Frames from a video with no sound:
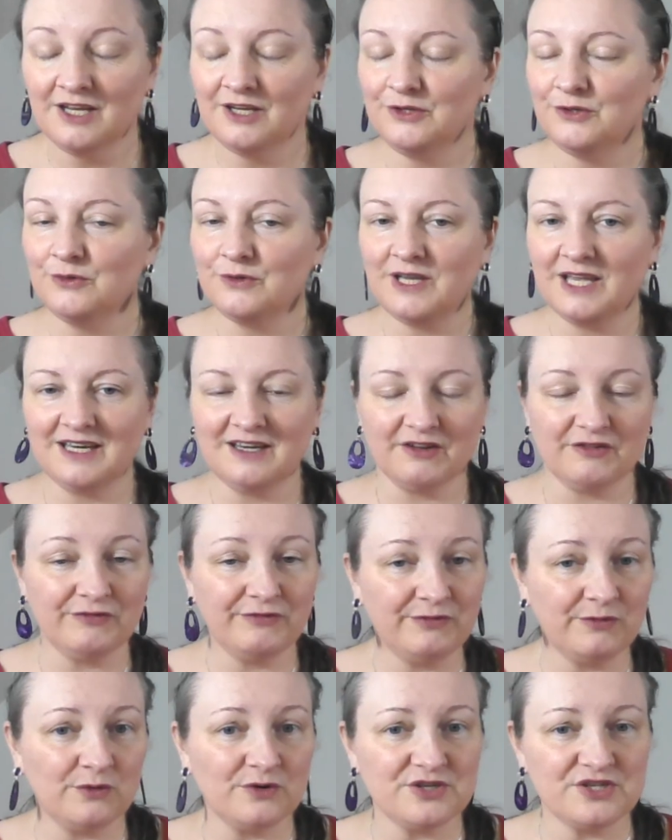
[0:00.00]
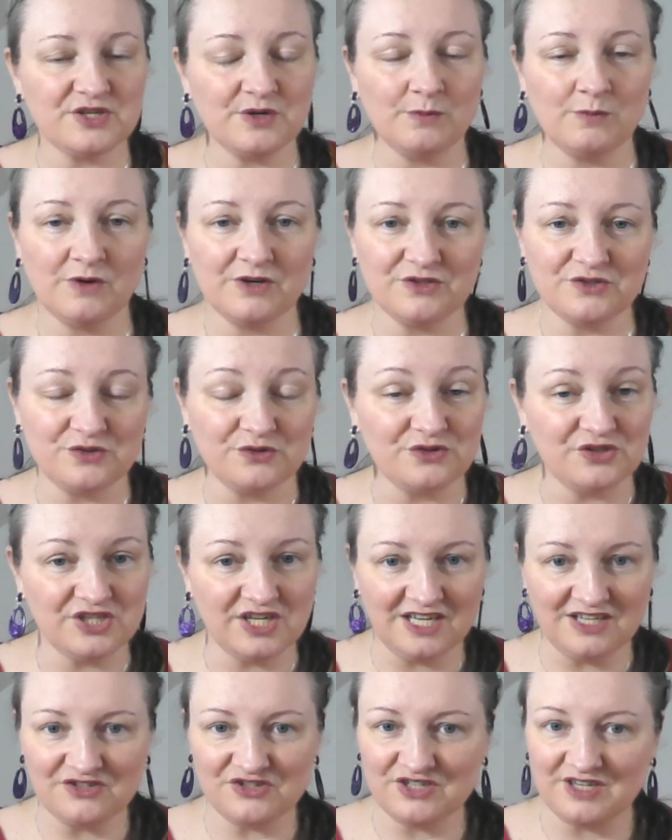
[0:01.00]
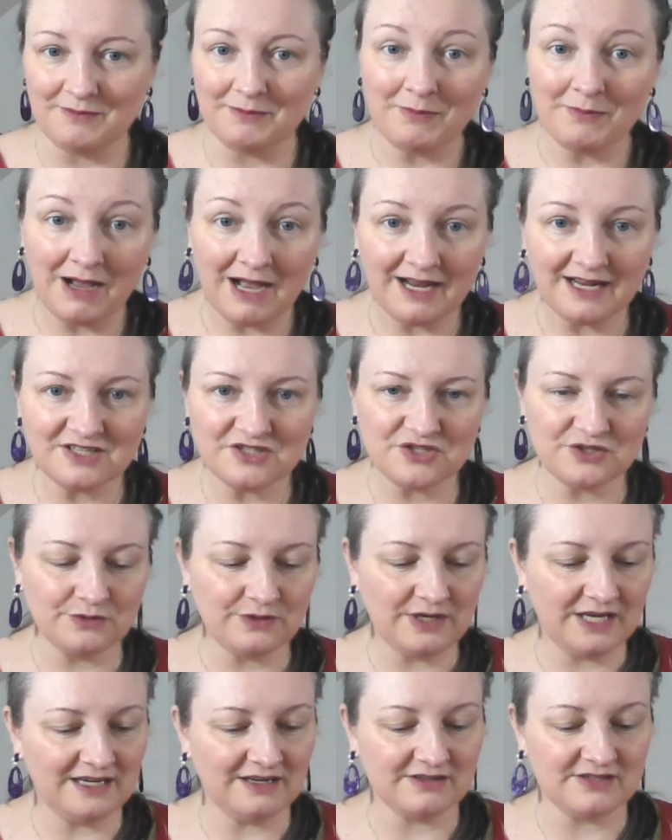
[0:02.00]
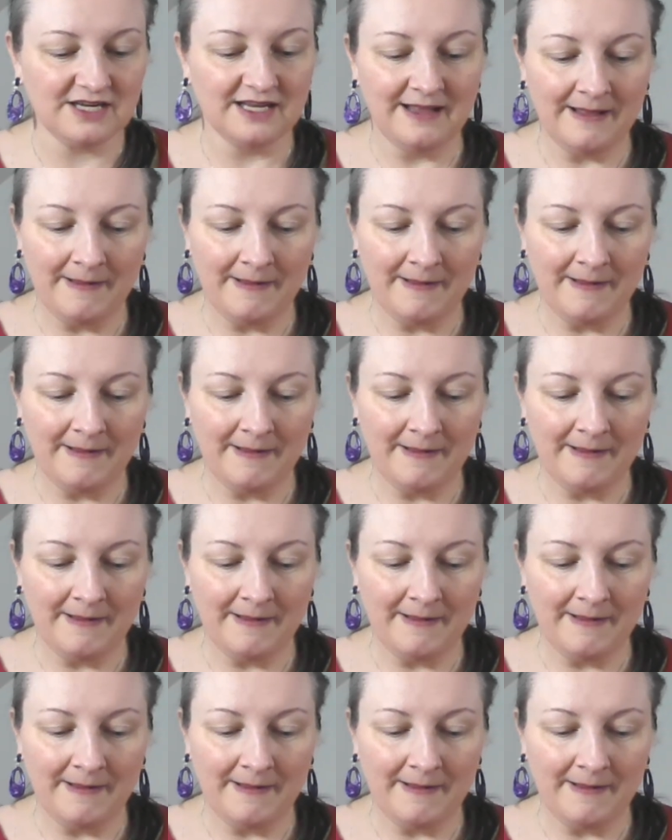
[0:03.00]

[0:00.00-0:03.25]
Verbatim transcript: You cannot force someone to change their mind. You cannot.